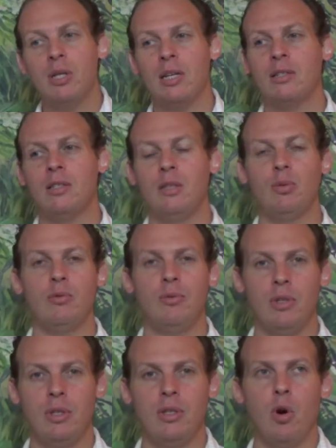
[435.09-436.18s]
because this will
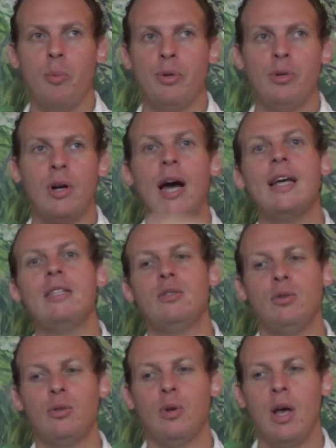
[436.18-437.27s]
really open your eyes
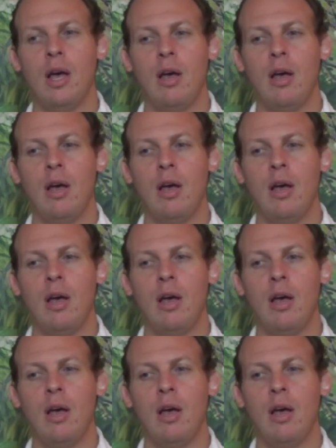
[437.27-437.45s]
to